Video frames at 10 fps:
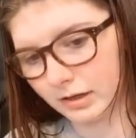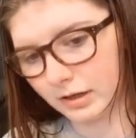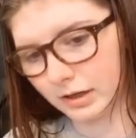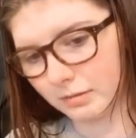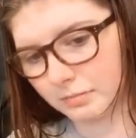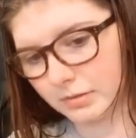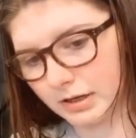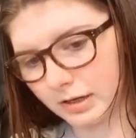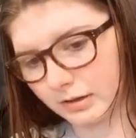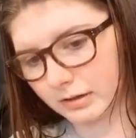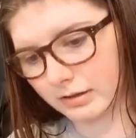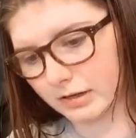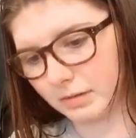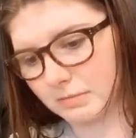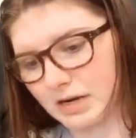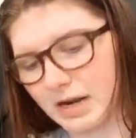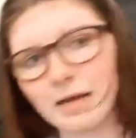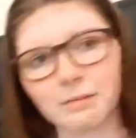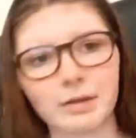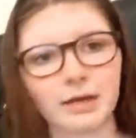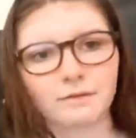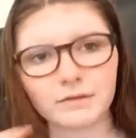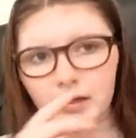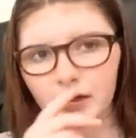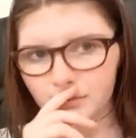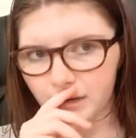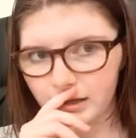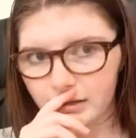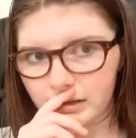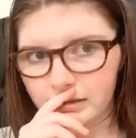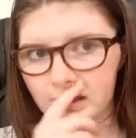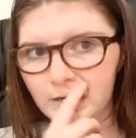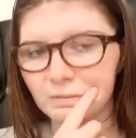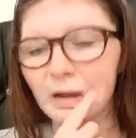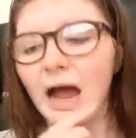it being the same name. Like, I feel like I recognize the name,